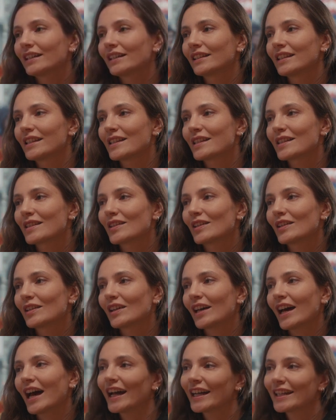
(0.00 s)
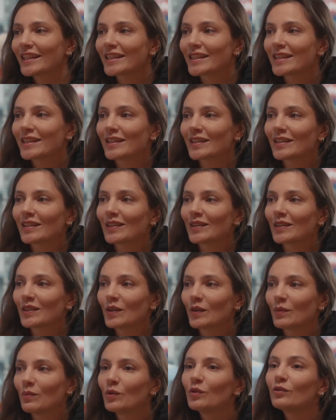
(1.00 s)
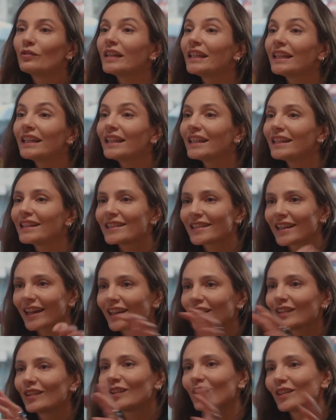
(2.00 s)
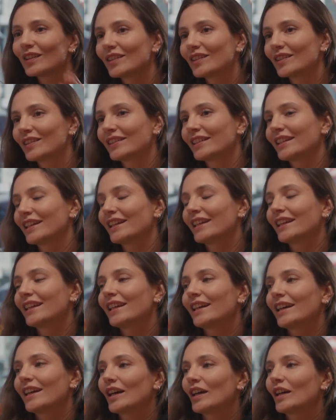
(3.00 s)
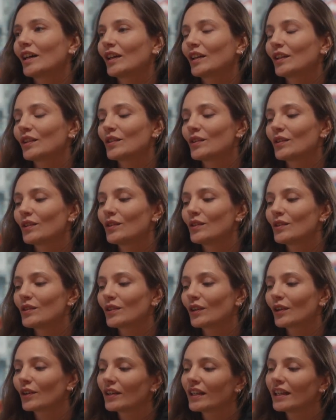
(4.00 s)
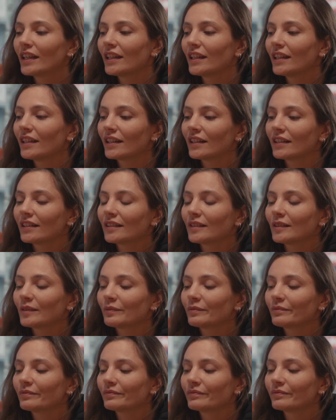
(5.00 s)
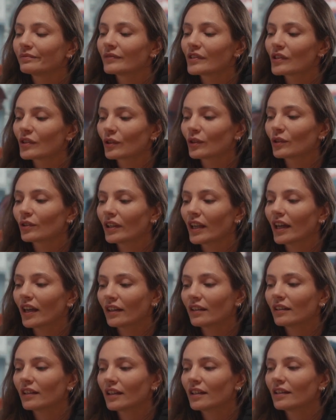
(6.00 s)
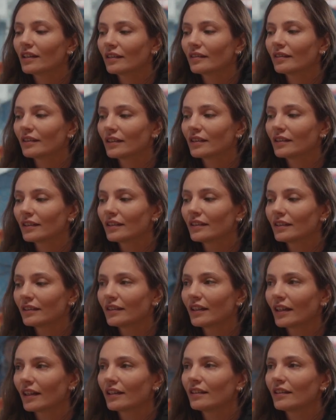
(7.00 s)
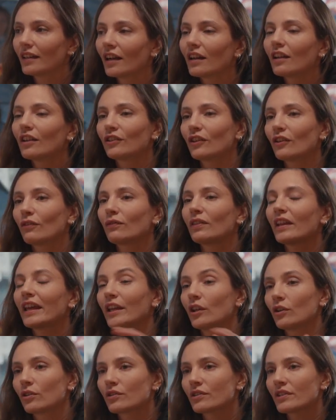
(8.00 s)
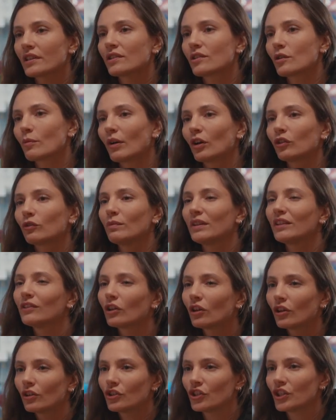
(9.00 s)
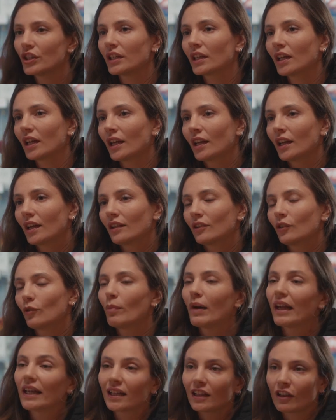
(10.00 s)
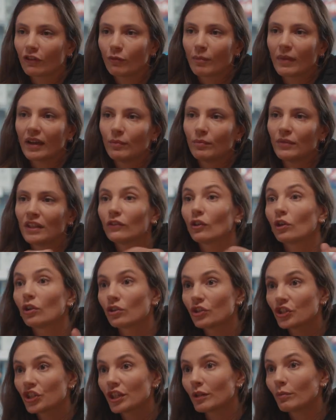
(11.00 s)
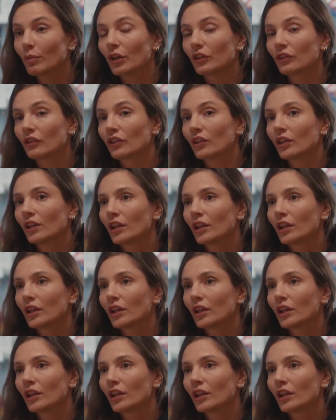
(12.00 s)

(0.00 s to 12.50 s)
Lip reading: this heist movie inside the story. So yeah, there are a lot of layers. It's about mythology, the bike life mythology, but